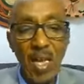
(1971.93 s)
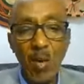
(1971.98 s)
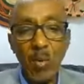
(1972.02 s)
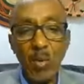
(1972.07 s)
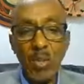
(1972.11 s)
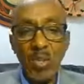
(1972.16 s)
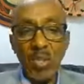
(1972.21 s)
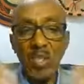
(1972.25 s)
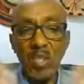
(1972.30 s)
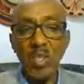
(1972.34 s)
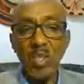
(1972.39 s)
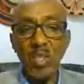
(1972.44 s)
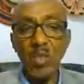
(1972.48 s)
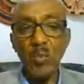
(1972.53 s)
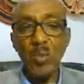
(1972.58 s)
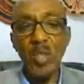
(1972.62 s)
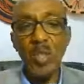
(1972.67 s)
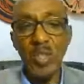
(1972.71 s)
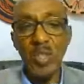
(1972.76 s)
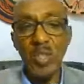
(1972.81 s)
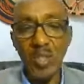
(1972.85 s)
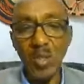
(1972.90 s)
That was the
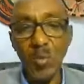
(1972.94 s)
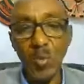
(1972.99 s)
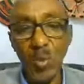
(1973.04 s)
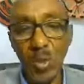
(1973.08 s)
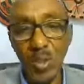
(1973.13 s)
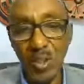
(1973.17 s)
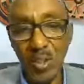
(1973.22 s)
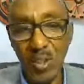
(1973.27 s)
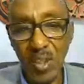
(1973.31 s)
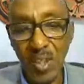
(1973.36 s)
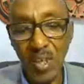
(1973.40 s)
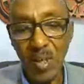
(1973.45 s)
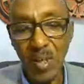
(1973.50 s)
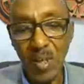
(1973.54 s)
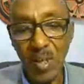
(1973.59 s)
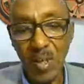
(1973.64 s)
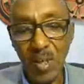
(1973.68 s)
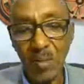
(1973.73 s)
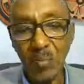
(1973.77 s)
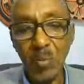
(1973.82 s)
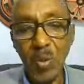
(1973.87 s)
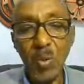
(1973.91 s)
spirit in which
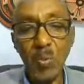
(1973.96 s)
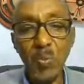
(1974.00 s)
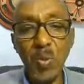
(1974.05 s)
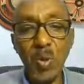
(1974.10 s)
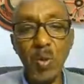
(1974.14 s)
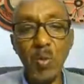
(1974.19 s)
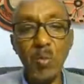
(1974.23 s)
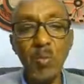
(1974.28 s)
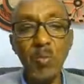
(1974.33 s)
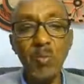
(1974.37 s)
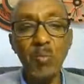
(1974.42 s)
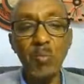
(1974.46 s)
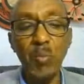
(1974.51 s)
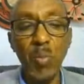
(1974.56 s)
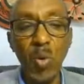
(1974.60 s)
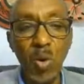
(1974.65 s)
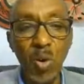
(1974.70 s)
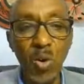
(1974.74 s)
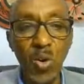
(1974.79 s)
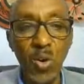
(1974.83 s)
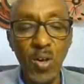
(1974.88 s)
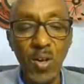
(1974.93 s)
people
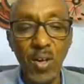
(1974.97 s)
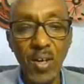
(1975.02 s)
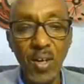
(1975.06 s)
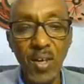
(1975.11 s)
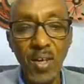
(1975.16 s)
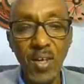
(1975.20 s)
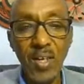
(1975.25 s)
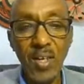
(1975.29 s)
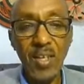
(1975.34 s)
bore